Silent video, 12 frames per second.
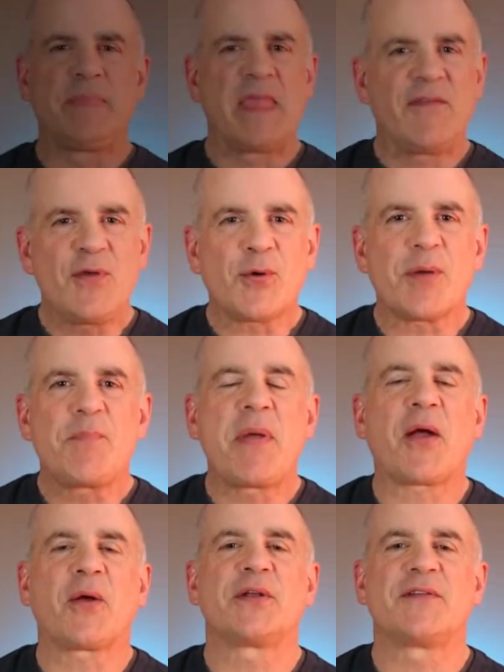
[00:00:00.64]
If you are a
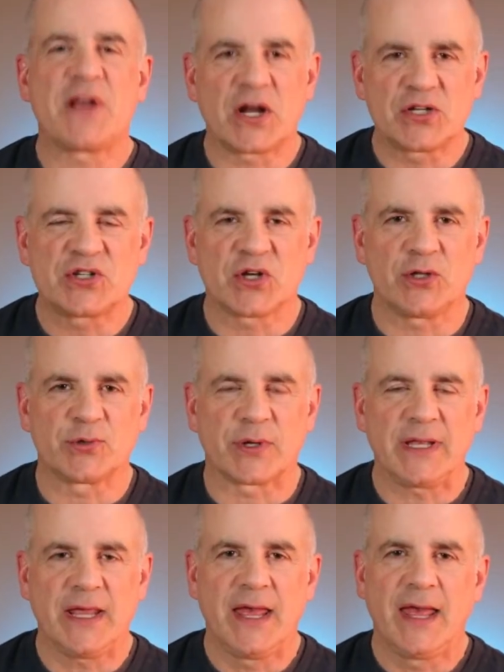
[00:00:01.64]
parent of young
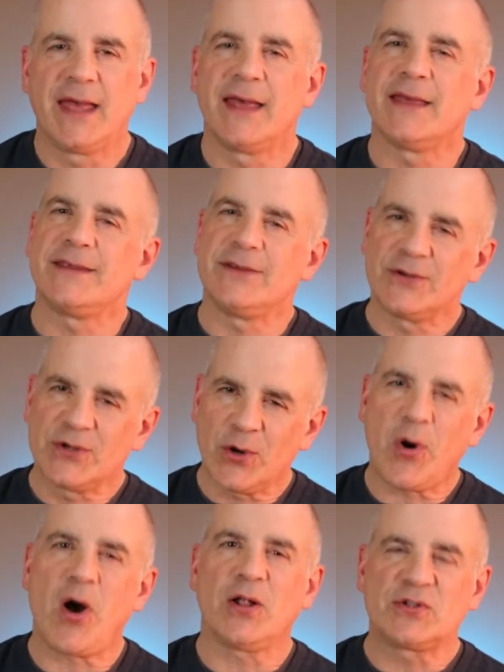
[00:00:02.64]
children, you
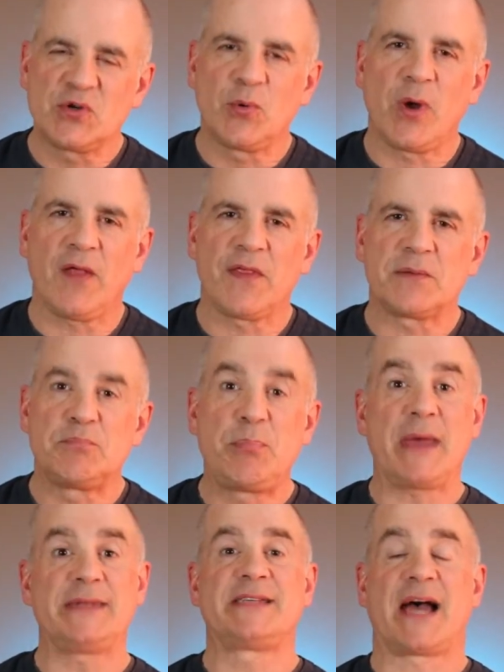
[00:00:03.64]
know all too well that
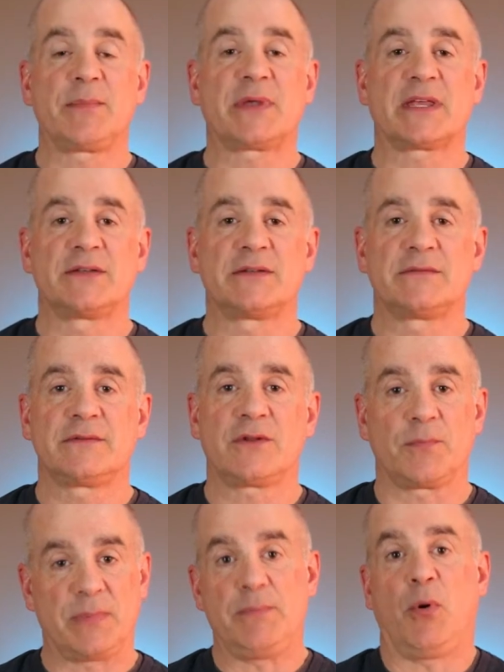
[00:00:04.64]
bedtime can you
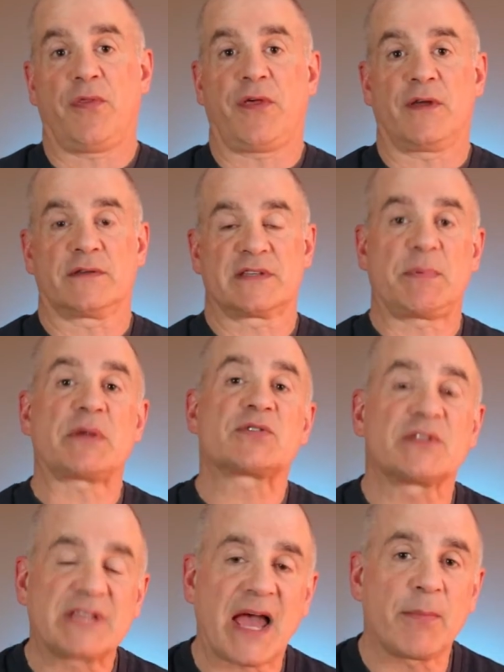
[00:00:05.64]
know, be both a
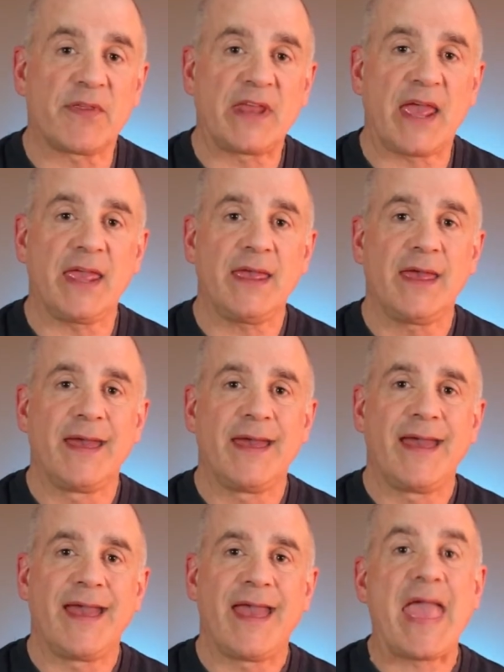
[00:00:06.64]
special time of the day
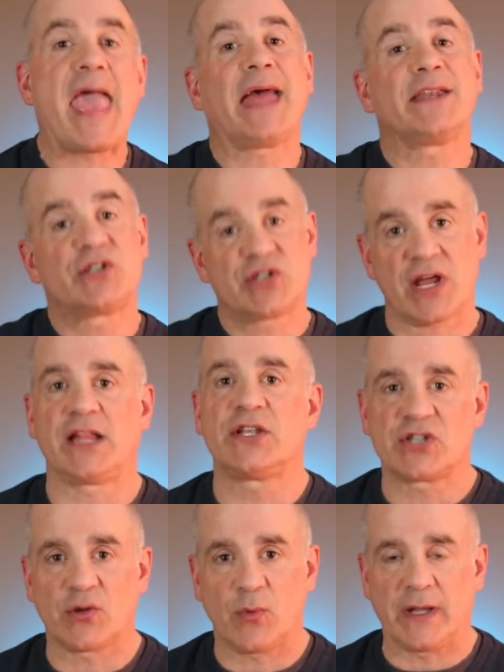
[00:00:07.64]
and a
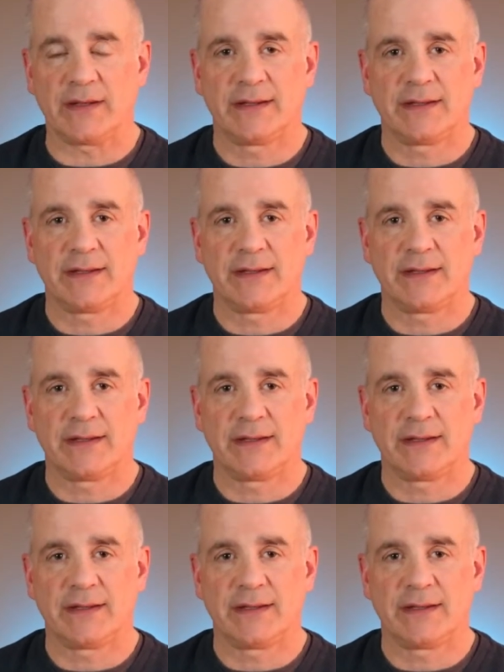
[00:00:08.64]
challenging one.